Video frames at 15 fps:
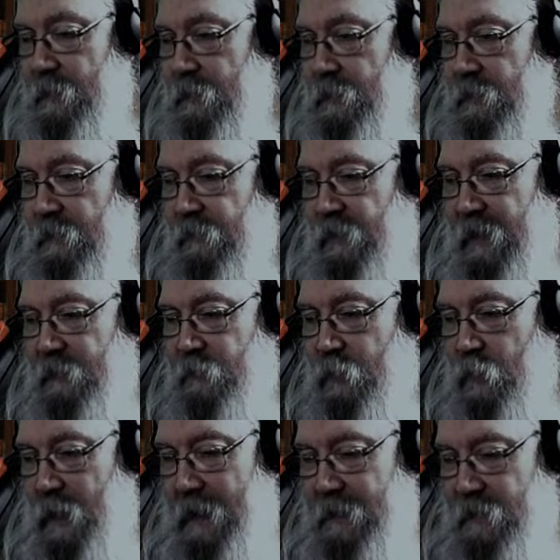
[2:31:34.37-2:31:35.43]
of here. Thanks
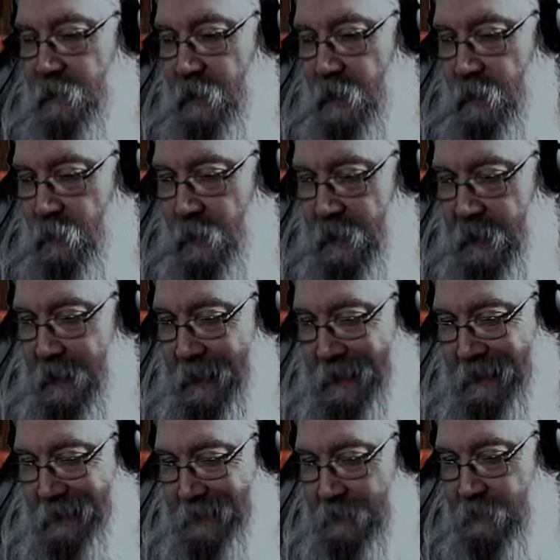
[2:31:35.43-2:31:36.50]
for riding along while I
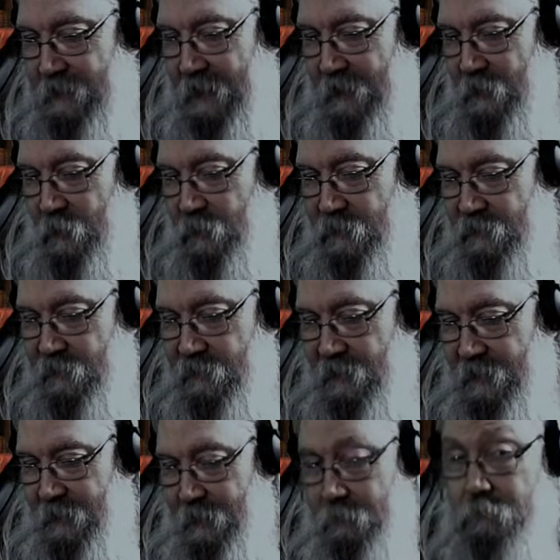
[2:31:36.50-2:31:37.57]
edited. I know it's
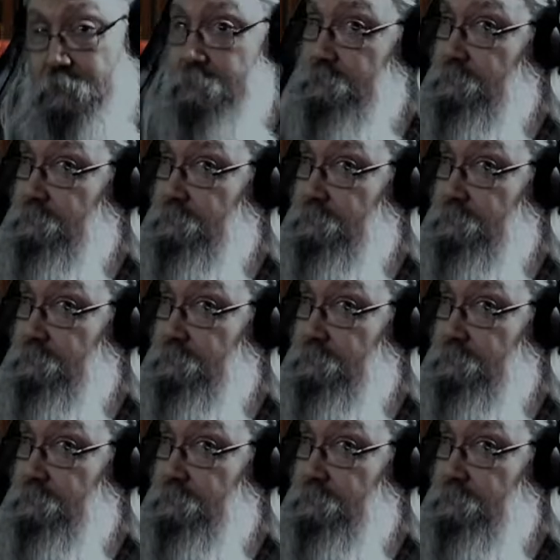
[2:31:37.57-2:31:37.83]
exciting.